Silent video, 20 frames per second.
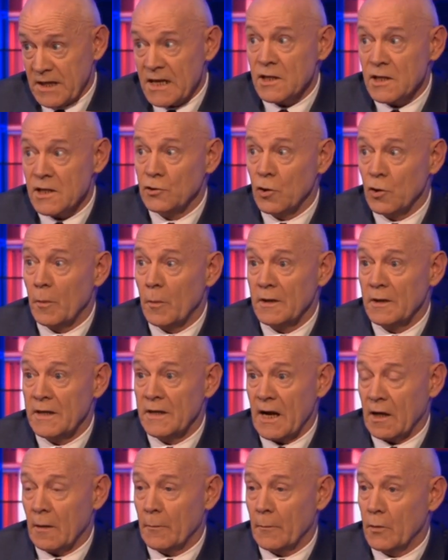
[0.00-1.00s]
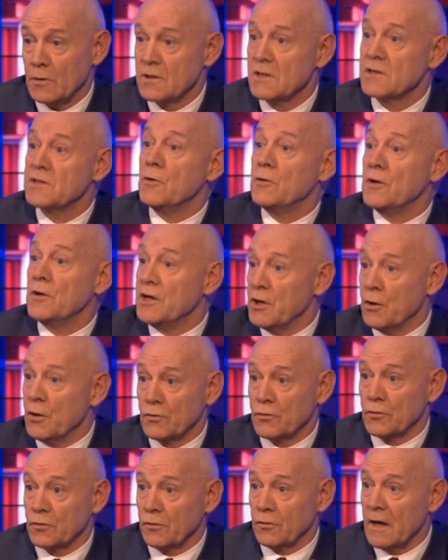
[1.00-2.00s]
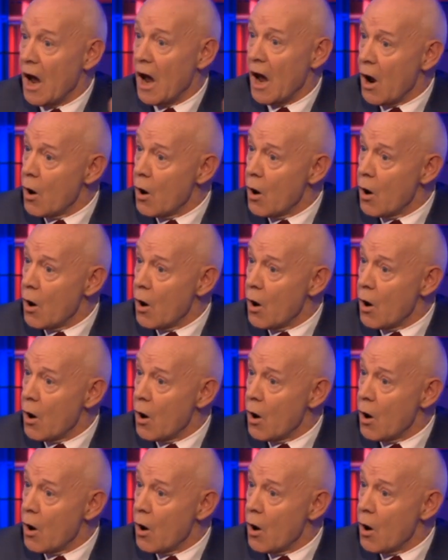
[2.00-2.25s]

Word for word: diesel double decker buses doing a U turn.